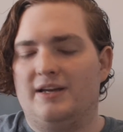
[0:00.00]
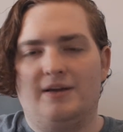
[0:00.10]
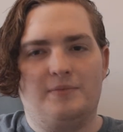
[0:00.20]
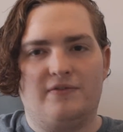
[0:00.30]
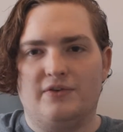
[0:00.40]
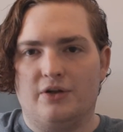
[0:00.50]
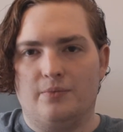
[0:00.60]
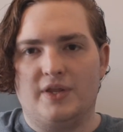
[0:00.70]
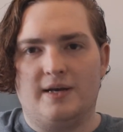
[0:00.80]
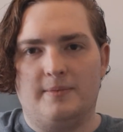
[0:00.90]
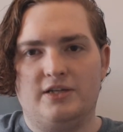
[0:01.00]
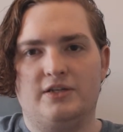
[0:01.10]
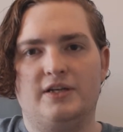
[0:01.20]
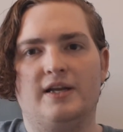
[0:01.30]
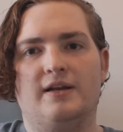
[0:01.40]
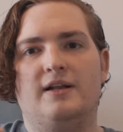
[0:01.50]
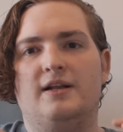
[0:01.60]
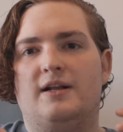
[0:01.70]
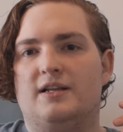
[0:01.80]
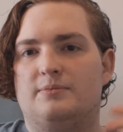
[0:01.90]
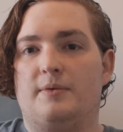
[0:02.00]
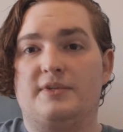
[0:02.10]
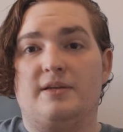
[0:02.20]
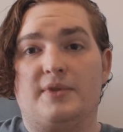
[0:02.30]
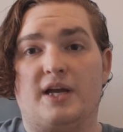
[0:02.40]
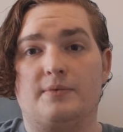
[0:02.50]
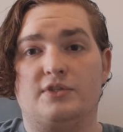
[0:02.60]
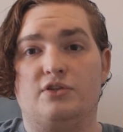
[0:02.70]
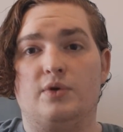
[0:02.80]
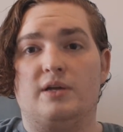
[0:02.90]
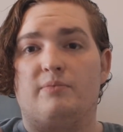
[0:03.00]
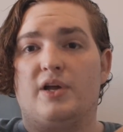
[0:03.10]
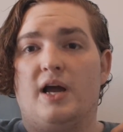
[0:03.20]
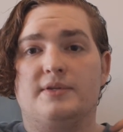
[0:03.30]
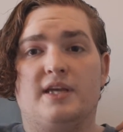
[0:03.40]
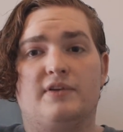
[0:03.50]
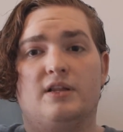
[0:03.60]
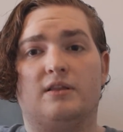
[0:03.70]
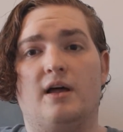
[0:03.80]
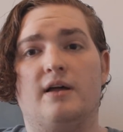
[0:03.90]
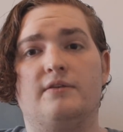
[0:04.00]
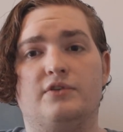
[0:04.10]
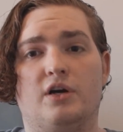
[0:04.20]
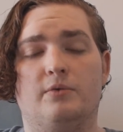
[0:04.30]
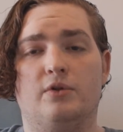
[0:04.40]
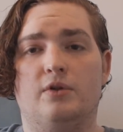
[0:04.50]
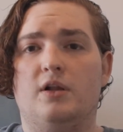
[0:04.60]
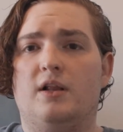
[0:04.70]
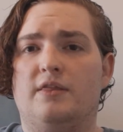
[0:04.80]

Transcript: I'm not very good with animation yet. It's probably something I was doing, but I was having a lot of trouble.